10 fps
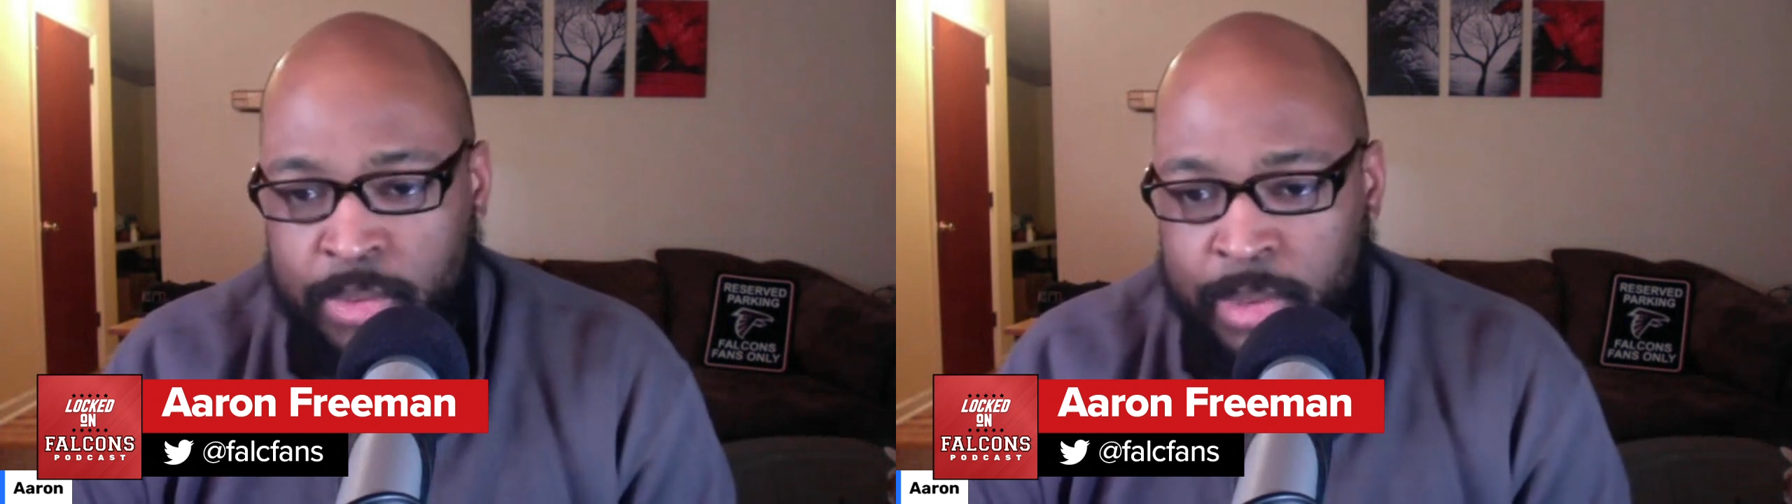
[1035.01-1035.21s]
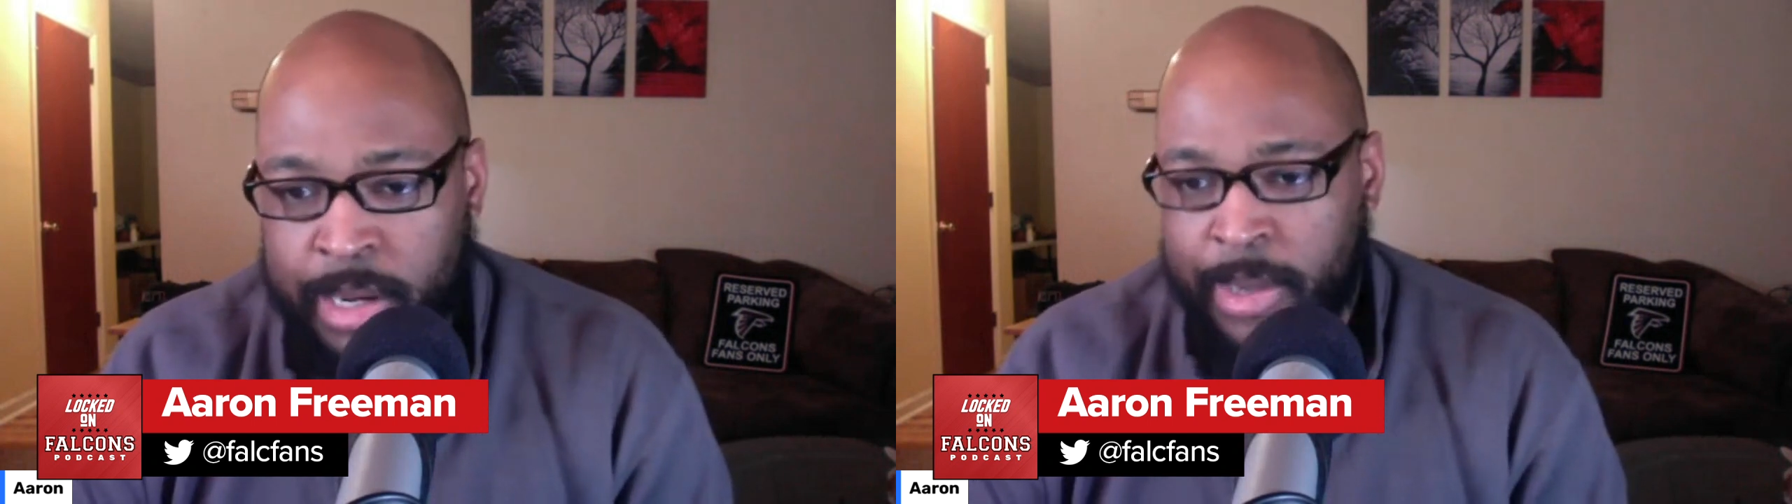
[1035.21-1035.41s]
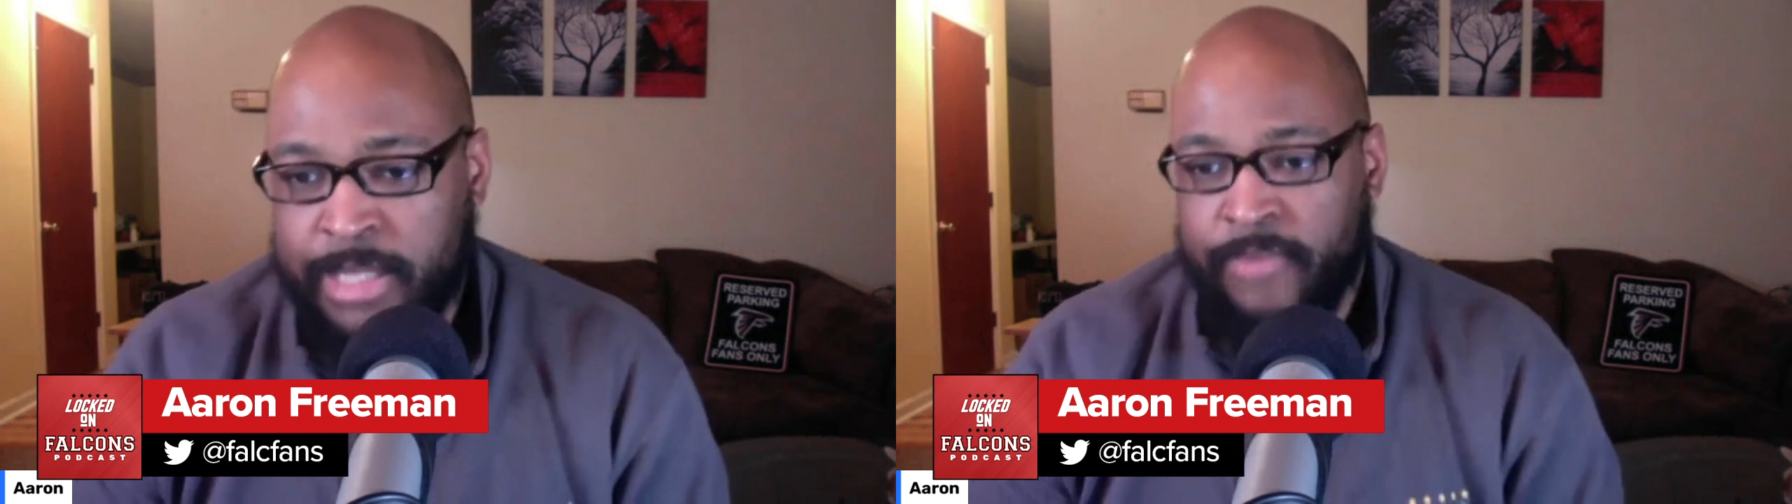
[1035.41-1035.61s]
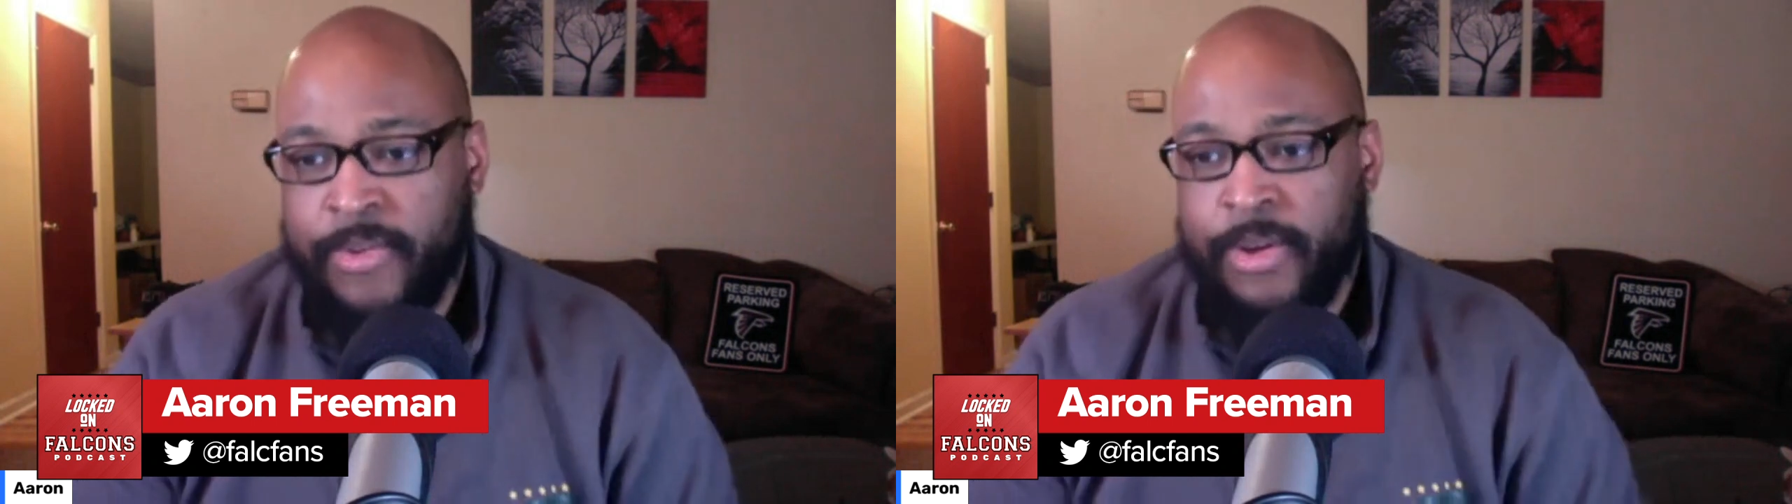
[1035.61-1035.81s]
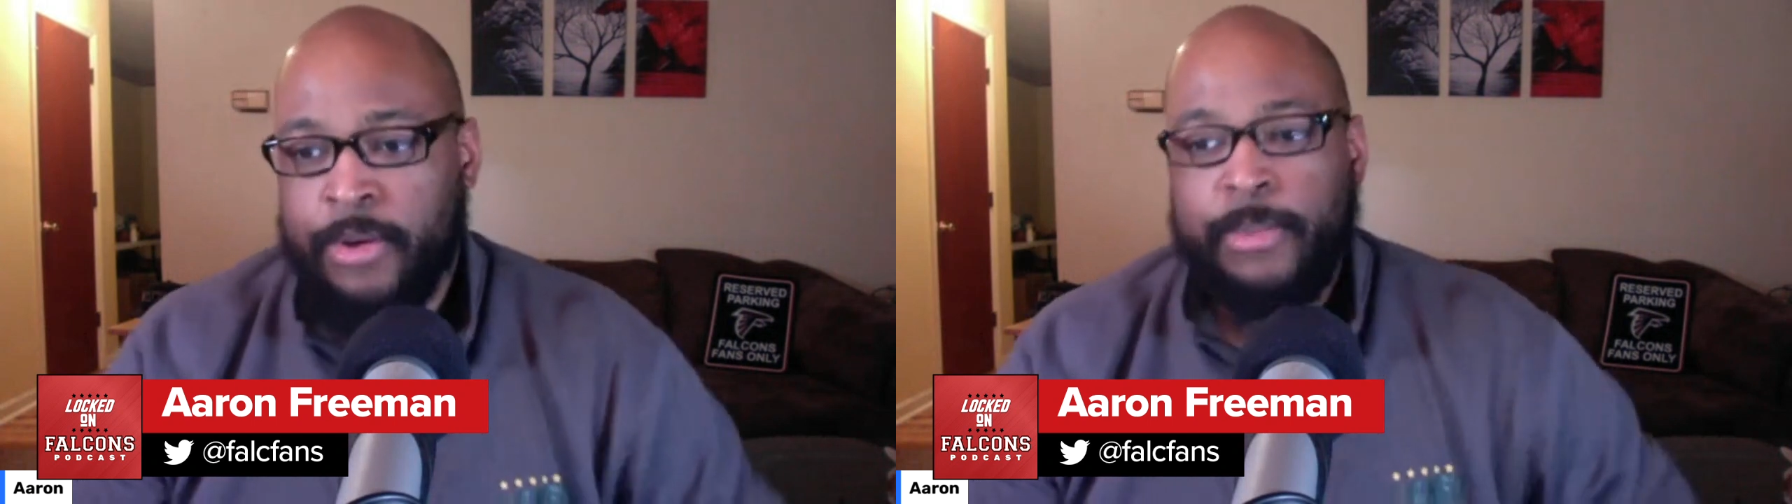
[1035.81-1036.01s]
to when I watch the
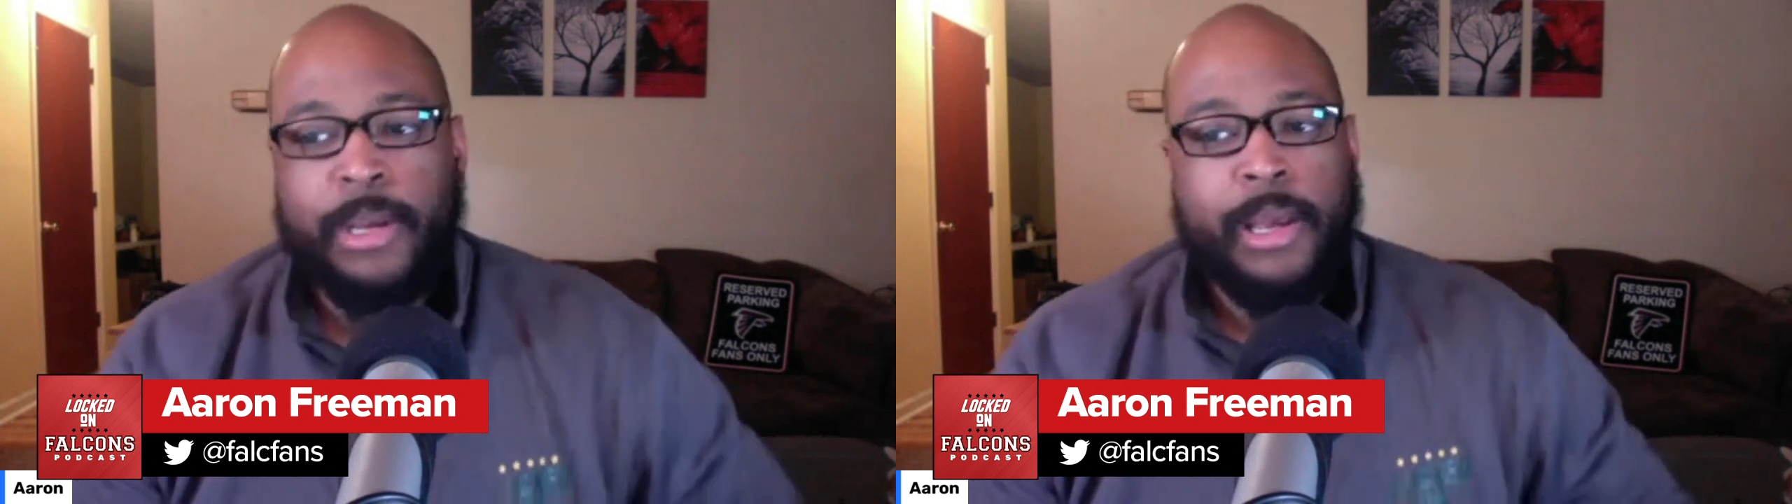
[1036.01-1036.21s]
film.